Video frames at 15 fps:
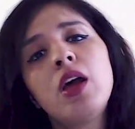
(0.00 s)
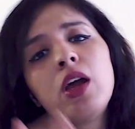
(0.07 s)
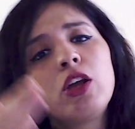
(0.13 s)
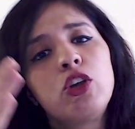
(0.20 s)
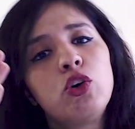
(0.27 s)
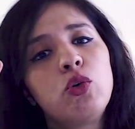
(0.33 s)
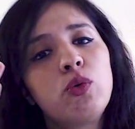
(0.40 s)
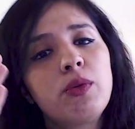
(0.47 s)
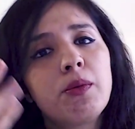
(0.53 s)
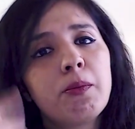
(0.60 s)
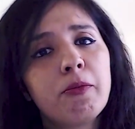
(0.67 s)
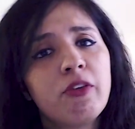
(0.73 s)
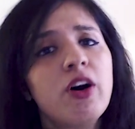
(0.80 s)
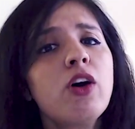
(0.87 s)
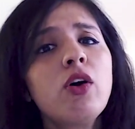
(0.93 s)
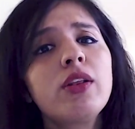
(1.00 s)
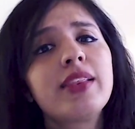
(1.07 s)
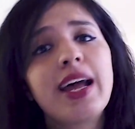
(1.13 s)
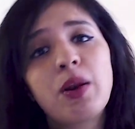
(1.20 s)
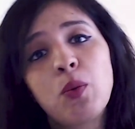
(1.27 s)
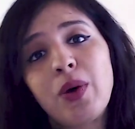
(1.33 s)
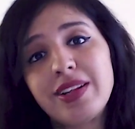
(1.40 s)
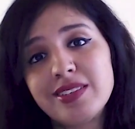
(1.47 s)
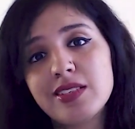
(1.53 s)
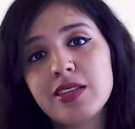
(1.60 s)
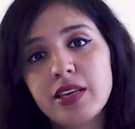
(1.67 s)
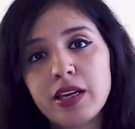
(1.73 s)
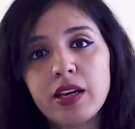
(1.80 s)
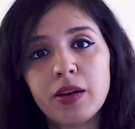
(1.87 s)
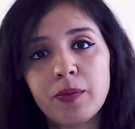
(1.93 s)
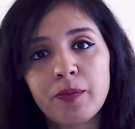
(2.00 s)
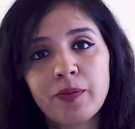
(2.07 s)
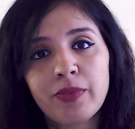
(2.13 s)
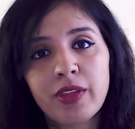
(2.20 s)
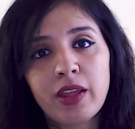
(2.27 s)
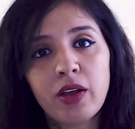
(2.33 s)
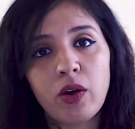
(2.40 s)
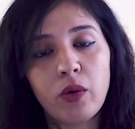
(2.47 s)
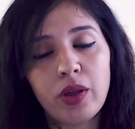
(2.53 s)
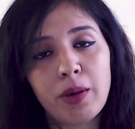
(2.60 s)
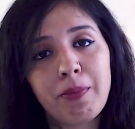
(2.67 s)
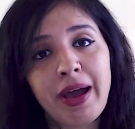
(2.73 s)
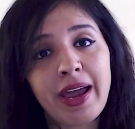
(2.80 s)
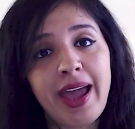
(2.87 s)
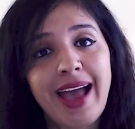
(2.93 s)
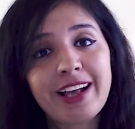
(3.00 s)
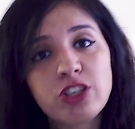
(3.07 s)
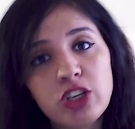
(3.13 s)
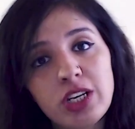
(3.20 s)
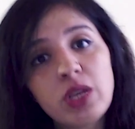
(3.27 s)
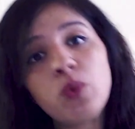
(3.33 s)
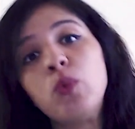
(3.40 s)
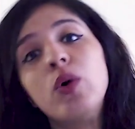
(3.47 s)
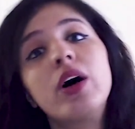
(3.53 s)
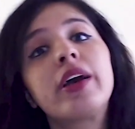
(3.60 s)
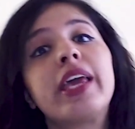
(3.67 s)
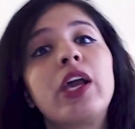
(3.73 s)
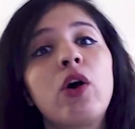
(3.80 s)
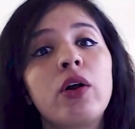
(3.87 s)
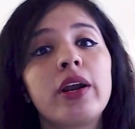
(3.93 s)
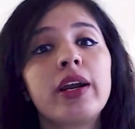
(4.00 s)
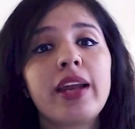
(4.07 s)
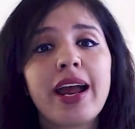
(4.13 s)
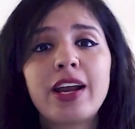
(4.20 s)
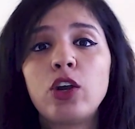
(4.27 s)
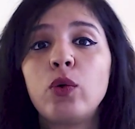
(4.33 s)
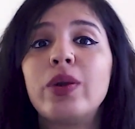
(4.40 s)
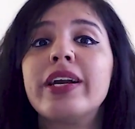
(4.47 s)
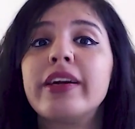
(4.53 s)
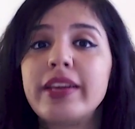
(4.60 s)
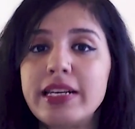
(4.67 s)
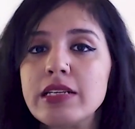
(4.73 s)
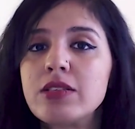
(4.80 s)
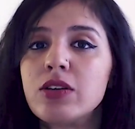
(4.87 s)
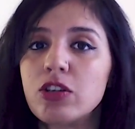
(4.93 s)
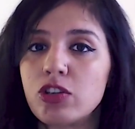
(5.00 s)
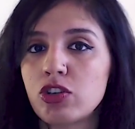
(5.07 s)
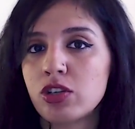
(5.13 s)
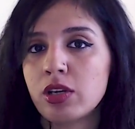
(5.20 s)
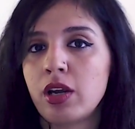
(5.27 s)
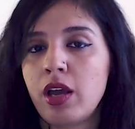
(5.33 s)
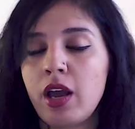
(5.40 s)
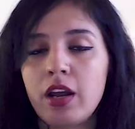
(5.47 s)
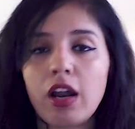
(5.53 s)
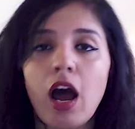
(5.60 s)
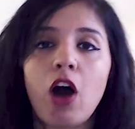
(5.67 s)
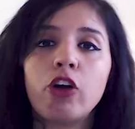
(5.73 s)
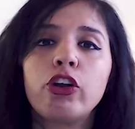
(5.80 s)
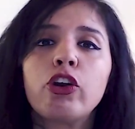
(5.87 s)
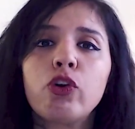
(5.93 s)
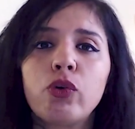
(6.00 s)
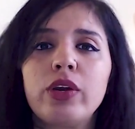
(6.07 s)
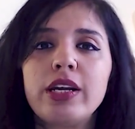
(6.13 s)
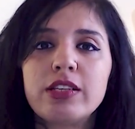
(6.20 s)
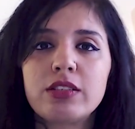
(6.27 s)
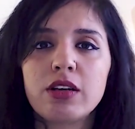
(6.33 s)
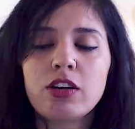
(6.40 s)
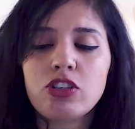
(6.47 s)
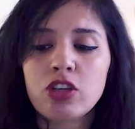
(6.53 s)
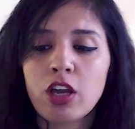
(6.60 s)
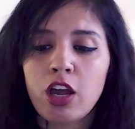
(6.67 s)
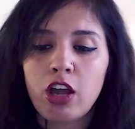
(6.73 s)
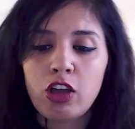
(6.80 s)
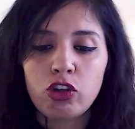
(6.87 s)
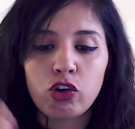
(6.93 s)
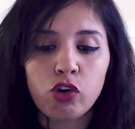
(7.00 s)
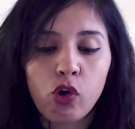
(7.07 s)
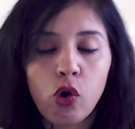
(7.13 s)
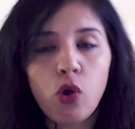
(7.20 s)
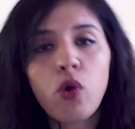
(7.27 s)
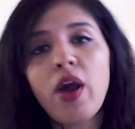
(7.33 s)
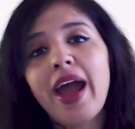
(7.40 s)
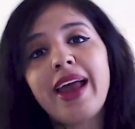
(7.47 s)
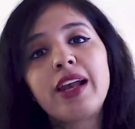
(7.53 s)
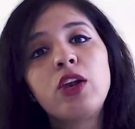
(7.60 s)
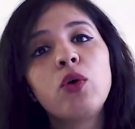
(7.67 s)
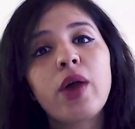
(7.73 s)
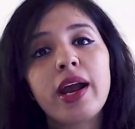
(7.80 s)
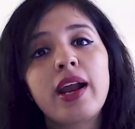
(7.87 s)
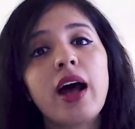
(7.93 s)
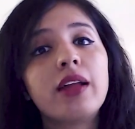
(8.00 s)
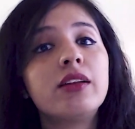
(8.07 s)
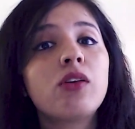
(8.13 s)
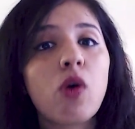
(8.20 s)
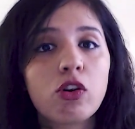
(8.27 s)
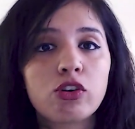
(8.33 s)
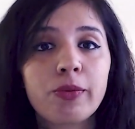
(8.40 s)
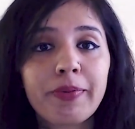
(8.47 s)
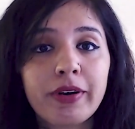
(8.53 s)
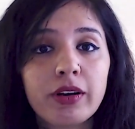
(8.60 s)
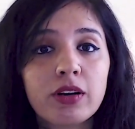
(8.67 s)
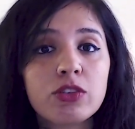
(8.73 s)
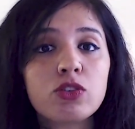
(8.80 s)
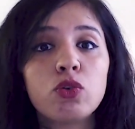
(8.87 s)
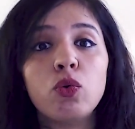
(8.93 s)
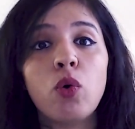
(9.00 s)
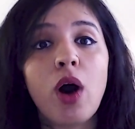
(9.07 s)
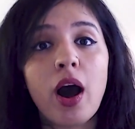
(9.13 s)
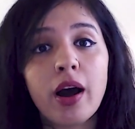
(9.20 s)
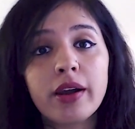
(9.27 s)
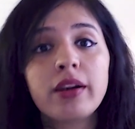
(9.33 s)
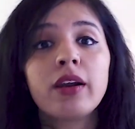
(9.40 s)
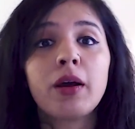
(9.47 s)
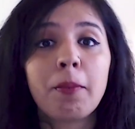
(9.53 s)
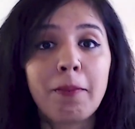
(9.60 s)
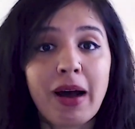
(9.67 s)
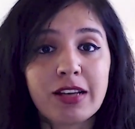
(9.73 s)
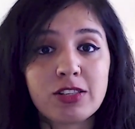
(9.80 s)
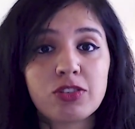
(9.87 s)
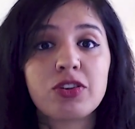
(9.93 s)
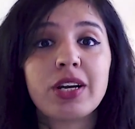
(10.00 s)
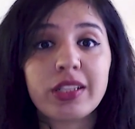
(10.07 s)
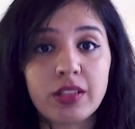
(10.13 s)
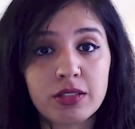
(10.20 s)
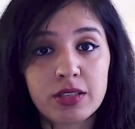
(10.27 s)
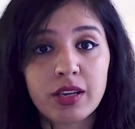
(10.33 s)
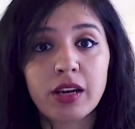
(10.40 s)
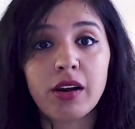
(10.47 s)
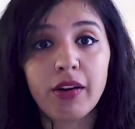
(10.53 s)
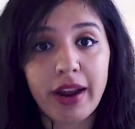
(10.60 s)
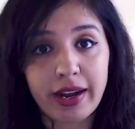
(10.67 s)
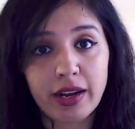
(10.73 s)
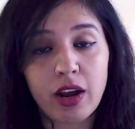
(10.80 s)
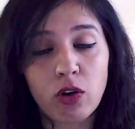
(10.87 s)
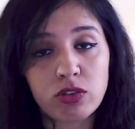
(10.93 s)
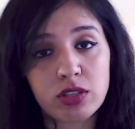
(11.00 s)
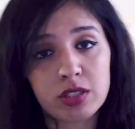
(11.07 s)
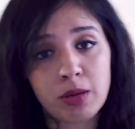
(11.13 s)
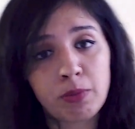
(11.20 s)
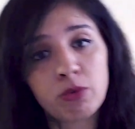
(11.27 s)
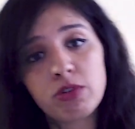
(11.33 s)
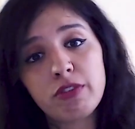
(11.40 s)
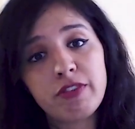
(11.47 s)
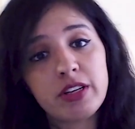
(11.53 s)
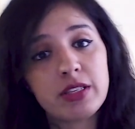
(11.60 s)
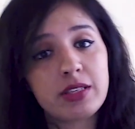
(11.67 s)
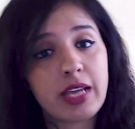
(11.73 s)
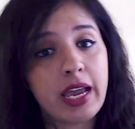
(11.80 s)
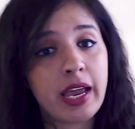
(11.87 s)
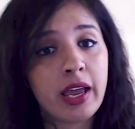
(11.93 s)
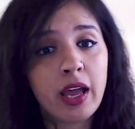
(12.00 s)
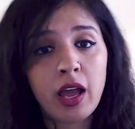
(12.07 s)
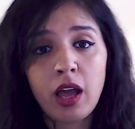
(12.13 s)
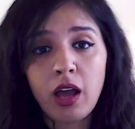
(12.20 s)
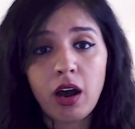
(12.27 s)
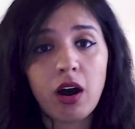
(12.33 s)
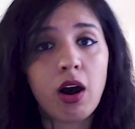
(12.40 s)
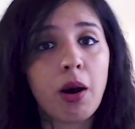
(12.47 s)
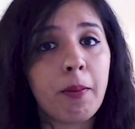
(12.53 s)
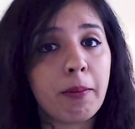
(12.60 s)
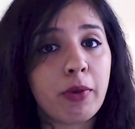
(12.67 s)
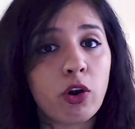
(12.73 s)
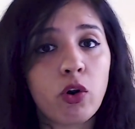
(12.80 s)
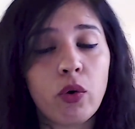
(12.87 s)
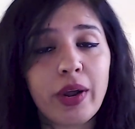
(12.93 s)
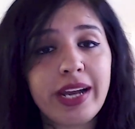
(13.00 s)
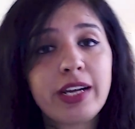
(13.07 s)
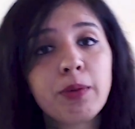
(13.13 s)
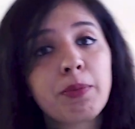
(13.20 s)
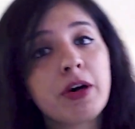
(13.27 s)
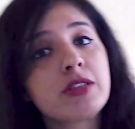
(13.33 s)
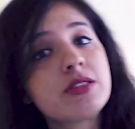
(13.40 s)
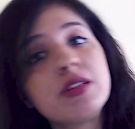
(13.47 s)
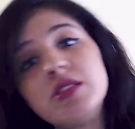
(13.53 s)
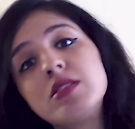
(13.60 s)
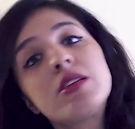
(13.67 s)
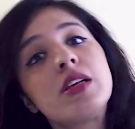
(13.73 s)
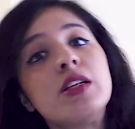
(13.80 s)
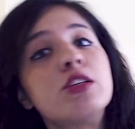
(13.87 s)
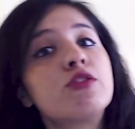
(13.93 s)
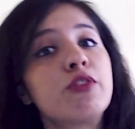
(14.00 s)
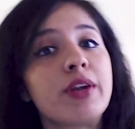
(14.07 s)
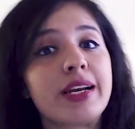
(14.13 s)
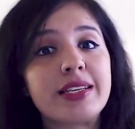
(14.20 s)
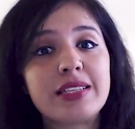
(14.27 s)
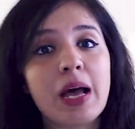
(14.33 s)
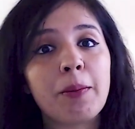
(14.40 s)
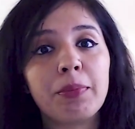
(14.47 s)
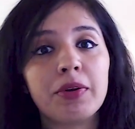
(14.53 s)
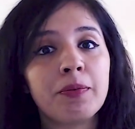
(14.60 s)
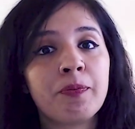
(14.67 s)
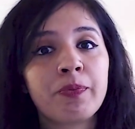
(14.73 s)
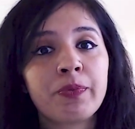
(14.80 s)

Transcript: you work on that one skill, okay, by actually working on it and doing research. Now, how do you do research? You go and look at other entrepreneurs who are mastering this skill right now. So suppose if it's a interpersonal skills, for example.